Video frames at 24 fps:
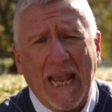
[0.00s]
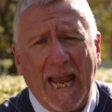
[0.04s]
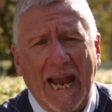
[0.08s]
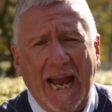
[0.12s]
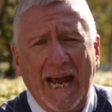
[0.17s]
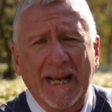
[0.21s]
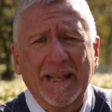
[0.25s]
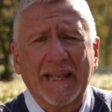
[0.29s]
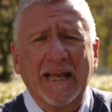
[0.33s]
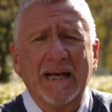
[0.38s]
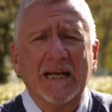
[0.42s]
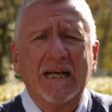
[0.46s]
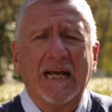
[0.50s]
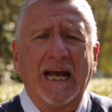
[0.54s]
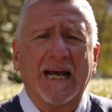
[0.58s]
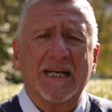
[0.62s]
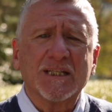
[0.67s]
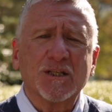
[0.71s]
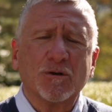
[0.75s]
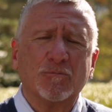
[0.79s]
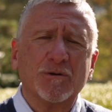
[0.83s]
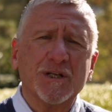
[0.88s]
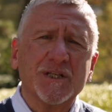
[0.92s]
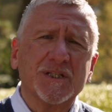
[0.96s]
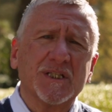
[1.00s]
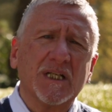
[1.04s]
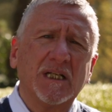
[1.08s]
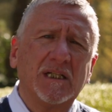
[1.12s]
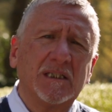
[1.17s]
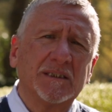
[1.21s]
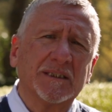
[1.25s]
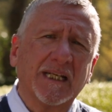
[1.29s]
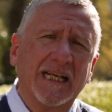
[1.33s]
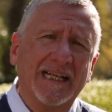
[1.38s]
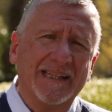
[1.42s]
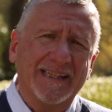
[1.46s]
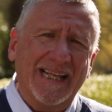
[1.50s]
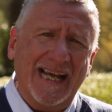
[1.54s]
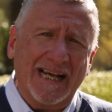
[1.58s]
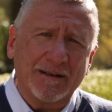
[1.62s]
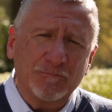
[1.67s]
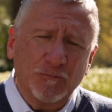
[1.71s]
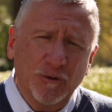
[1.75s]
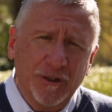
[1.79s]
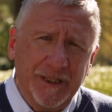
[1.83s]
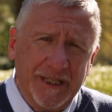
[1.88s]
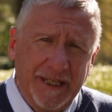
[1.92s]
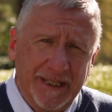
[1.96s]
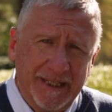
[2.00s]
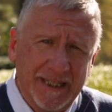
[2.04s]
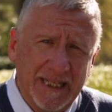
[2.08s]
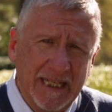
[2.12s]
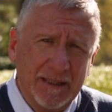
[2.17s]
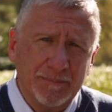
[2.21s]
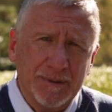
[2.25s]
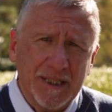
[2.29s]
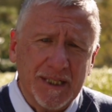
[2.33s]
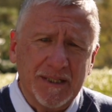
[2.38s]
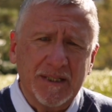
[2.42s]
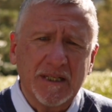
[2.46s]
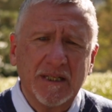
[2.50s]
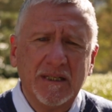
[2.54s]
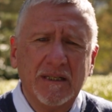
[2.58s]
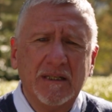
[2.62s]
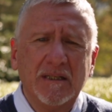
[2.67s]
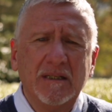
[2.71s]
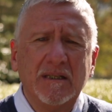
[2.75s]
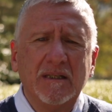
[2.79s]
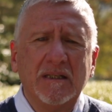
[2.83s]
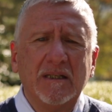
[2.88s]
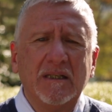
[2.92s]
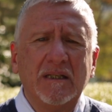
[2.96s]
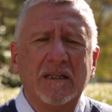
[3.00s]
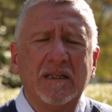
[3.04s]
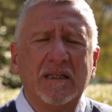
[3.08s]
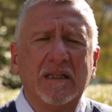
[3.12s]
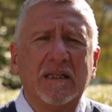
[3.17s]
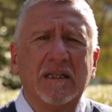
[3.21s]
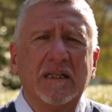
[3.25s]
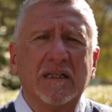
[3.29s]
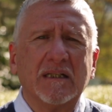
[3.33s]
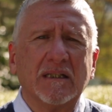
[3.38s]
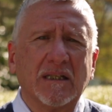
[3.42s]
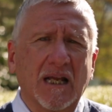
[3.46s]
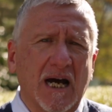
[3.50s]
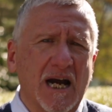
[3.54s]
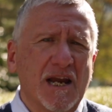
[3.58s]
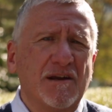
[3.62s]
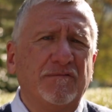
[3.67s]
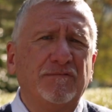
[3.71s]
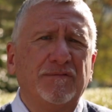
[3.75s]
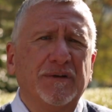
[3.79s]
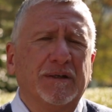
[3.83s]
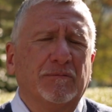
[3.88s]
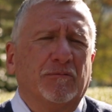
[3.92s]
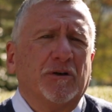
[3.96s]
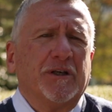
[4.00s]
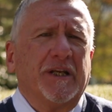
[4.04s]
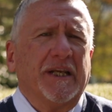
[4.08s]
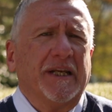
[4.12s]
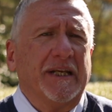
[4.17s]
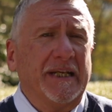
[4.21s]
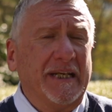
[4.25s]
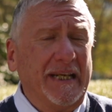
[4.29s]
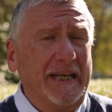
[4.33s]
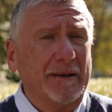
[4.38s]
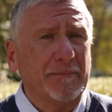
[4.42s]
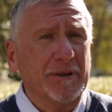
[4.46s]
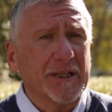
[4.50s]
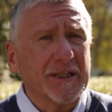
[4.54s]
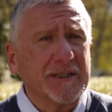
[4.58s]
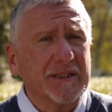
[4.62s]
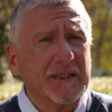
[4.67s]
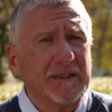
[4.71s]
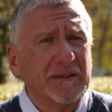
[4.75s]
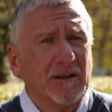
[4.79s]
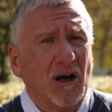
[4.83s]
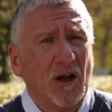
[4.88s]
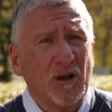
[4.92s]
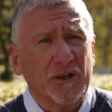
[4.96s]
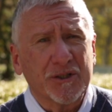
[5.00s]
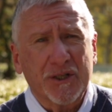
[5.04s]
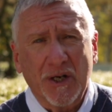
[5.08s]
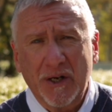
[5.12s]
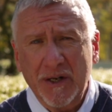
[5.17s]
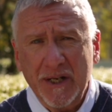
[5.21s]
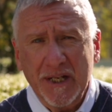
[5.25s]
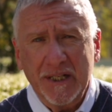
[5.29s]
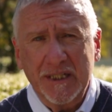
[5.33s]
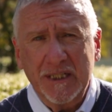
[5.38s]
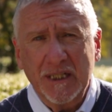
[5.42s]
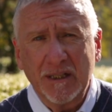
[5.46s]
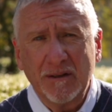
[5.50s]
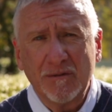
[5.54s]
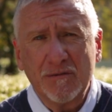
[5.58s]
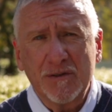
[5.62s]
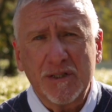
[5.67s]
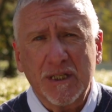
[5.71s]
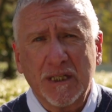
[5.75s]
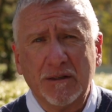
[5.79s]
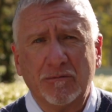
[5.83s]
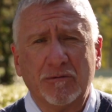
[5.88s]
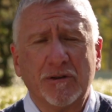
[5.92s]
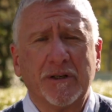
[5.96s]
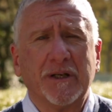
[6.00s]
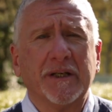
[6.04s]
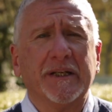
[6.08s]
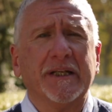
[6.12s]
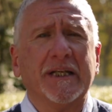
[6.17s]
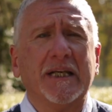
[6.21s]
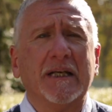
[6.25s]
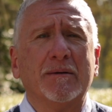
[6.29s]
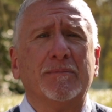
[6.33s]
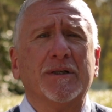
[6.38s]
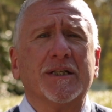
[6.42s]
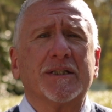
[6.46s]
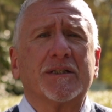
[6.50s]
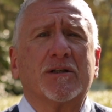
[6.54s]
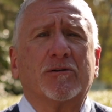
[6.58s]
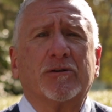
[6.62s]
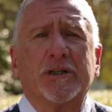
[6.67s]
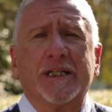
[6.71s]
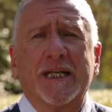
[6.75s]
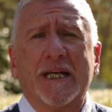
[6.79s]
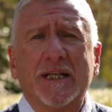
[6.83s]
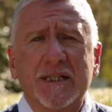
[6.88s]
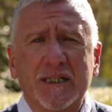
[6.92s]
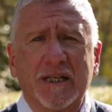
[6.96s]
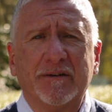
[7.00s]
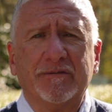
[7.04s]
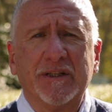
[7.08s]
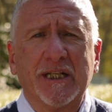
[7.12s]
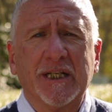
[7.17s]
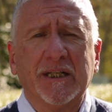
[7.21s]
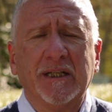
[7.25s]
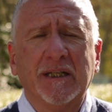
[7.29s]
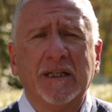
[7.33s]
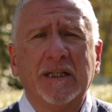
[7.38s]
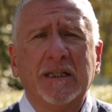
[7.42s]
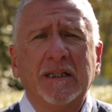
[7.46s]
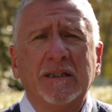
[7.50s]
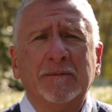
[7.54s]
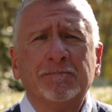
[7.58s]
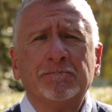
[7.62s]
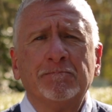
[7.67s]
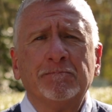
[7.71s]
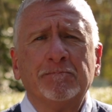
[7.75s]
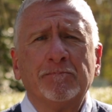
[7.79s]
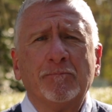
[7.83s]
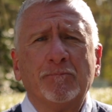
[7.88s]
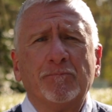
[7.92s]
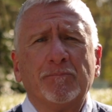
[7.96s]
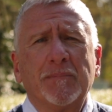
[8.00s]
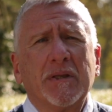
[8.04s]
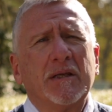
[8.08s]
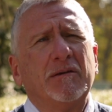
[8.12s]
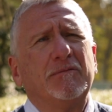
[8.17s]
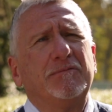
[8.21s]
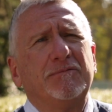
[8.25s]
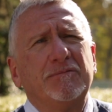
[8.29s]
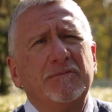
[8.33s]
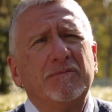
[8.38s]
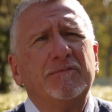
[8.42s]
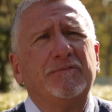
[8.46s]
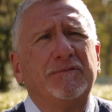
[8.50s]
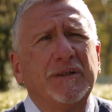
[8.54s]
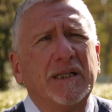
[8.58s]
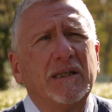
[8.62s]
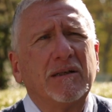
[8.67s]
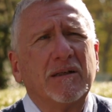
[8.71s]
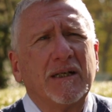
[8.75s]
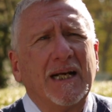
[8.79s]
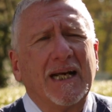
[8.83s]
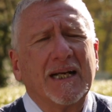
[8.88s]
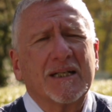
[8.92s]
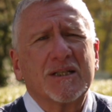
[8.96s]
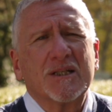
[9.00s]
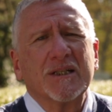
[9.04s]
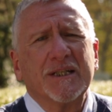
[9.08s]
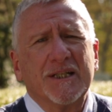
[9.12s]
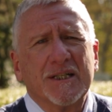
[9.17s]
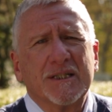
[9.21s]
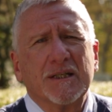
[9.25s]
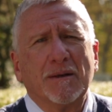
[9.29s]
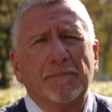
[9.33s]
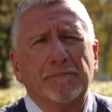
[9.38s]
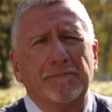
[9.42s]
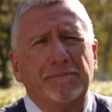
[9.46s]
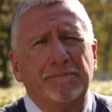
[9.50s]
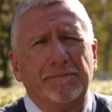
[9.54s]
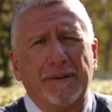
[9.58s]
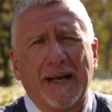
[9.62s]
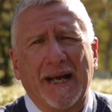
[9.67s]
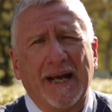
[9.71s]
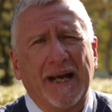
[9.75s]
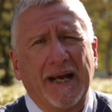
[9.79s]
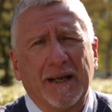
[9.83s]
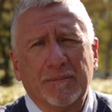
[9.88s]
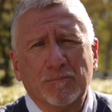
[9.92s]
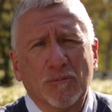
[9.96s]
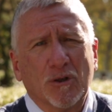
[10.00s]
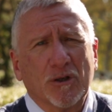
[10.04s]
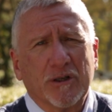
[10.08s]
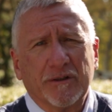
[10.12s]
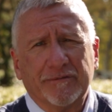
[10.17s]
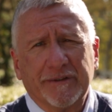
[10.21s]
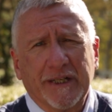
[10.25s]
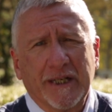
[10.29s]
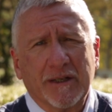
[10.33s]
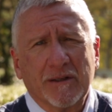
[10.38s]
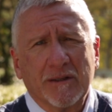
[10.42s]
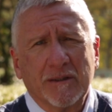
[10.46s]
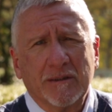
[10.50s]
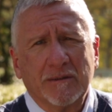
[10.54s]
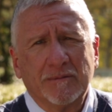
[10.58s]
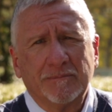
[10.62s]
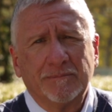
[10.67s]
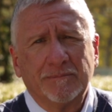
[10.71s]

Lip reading: And as a result, that would inhibit life, it would inhibit alternatives, it would inhibit creativity. Fear actually is a bad motivator.